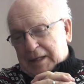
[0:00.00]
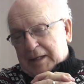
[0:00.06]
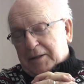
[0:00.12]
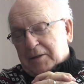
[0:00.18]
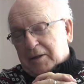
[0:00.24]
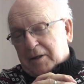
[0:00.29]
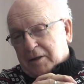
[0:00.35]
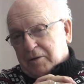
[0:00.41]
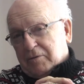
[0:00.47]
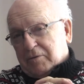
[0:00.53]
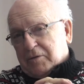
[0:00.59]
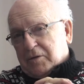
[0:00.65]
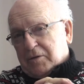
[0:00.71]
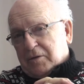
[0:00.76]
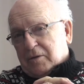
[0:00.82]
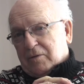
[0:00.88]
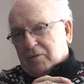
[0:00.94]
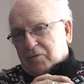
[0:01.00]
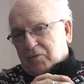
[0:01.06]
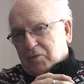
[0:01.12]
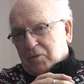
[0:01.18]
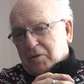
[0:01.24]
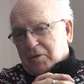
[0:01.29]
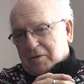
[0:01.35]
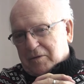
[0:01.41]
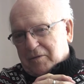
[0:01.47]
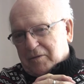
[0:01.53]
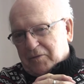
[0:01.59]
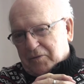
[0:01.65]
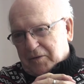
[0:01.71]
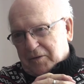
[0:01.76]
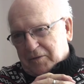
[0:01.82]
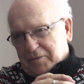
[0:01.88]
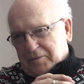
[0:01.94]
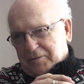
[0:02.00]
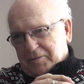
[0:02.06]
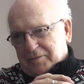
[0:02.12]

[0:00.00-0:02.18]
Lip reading: I think it was 3rd, 4th, and 5th.